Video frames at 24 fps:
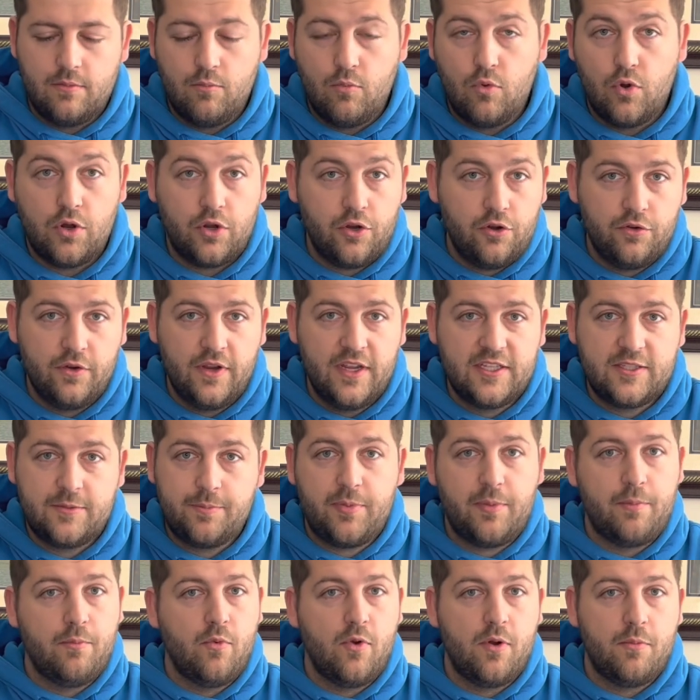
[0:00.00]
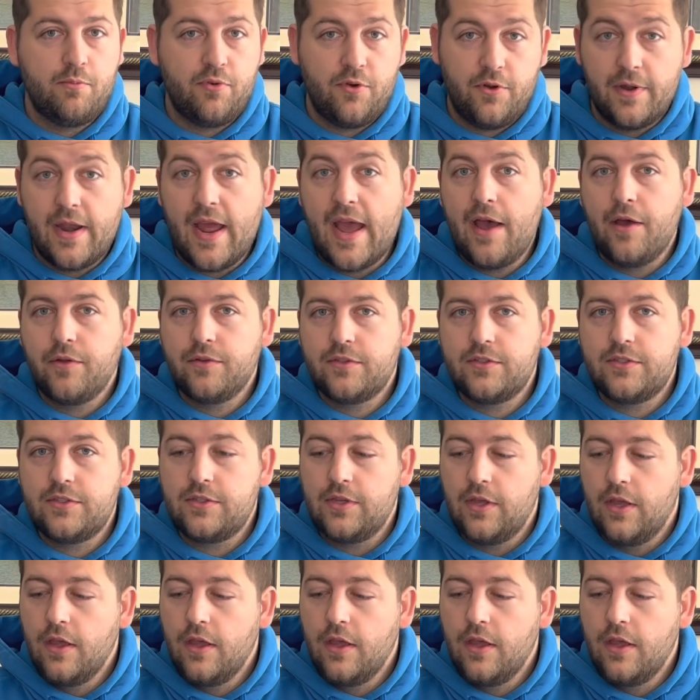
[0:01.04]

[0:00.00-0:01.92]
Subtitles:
more crisp, more pronounced,